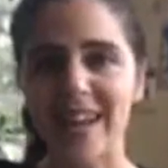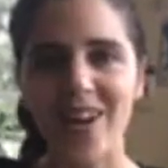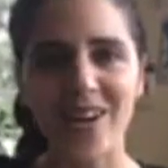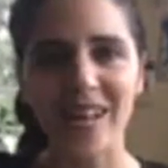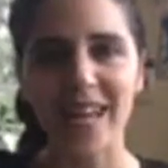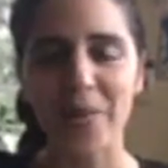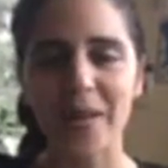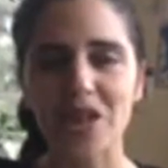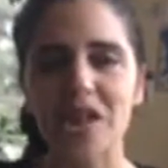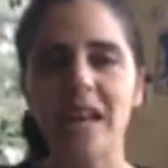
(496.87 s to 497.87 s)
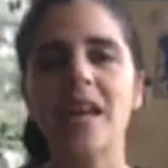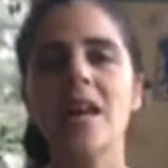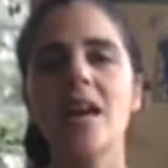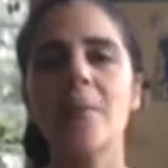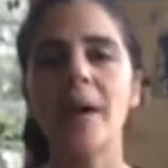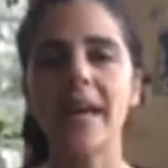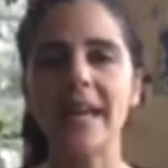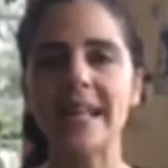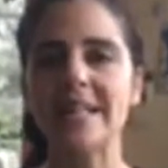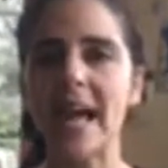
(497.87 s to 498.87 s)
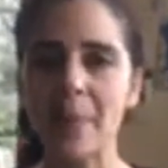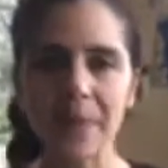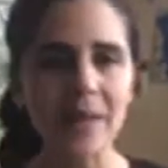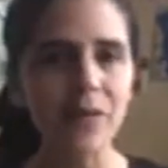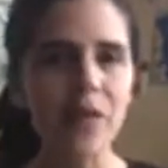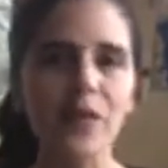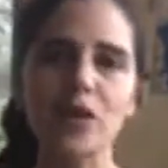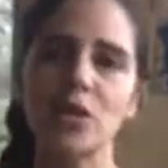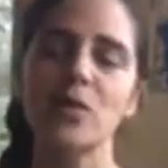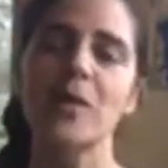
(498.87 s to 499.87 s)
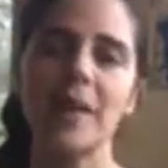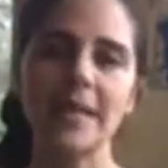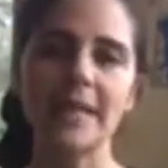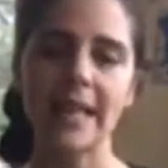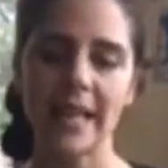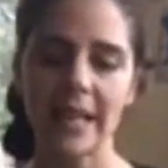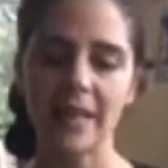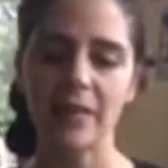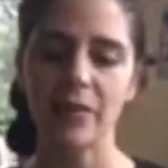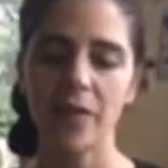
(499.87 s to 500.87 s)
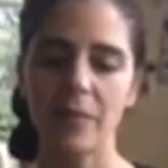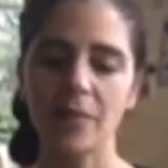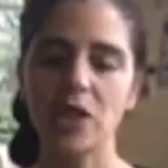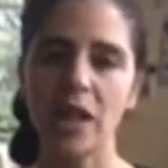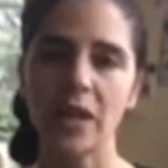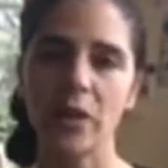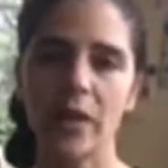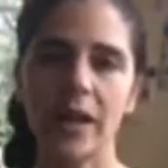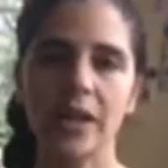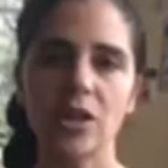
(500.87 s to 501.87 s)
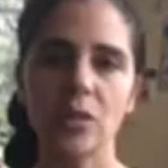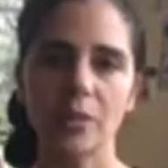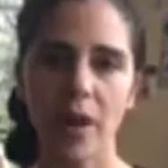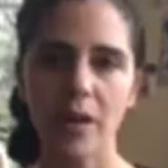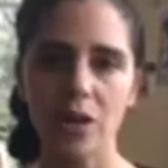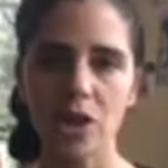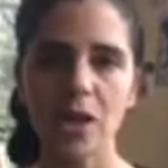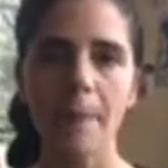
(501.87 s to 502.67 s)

I already kind of mentioned it, but it's happening for the first 3 months from January to March.